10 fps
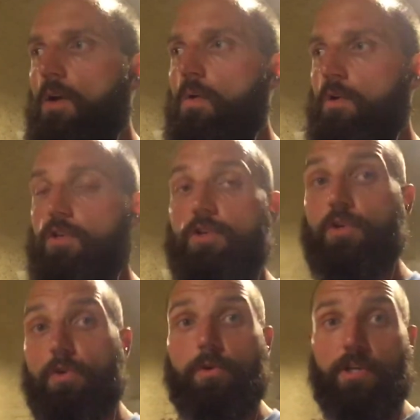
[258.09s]
or
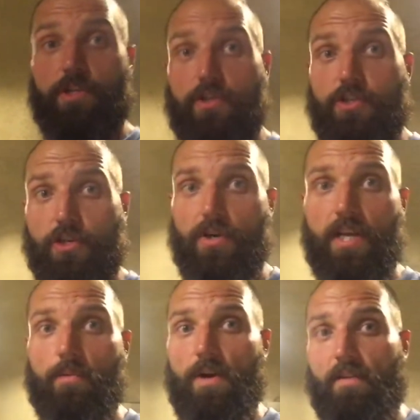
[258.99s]
you and your journey
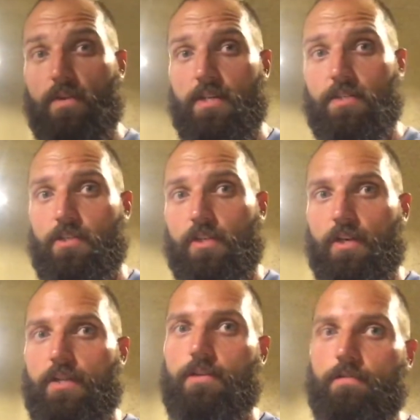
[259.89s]
and whatever it is that you're going
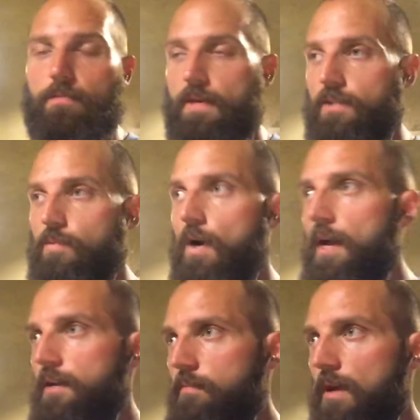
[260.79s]
to do, for me it's
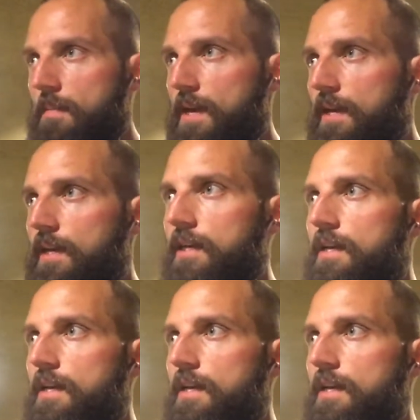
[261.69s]
winemaking,